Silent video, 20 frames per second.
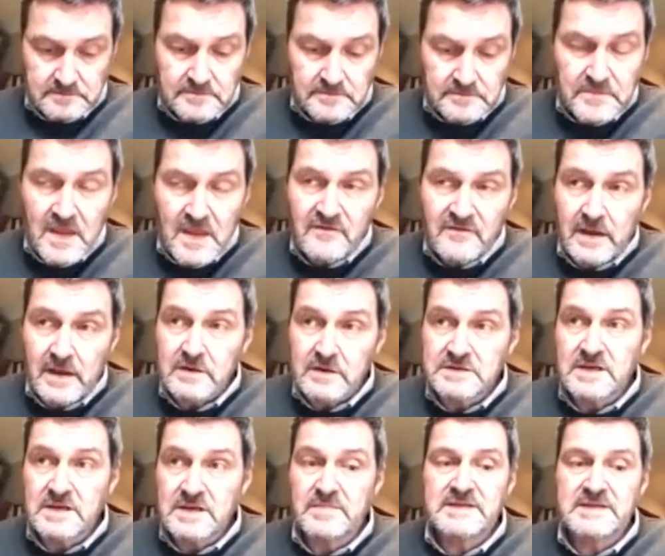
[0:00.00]
for
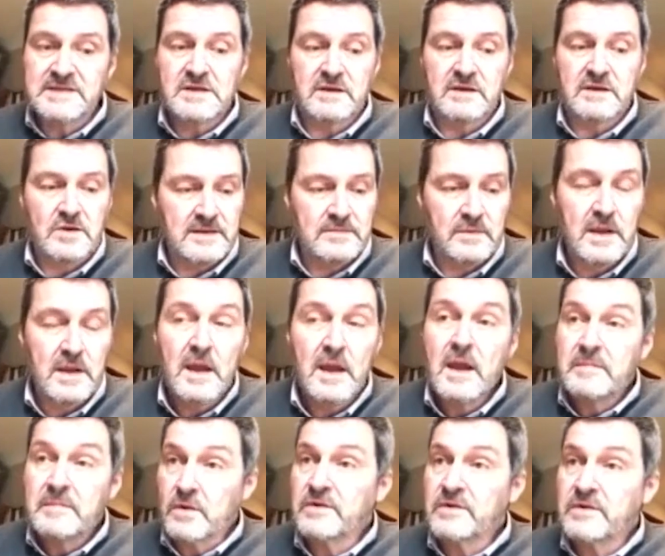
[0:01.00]
LGBTIQ+
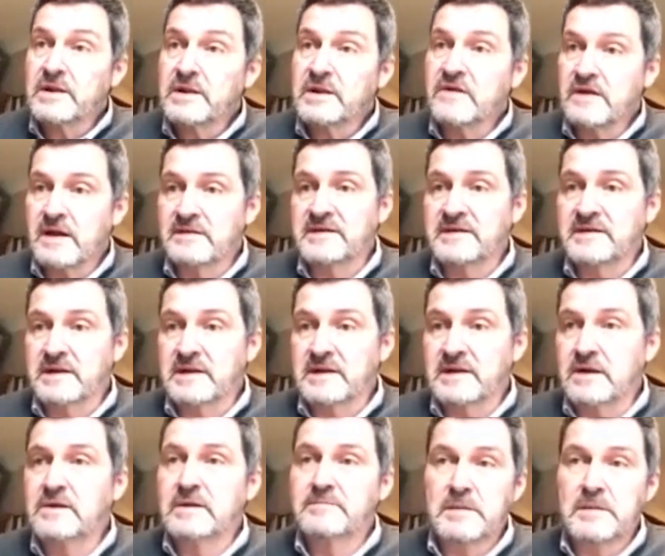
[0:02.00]
people, but also for others,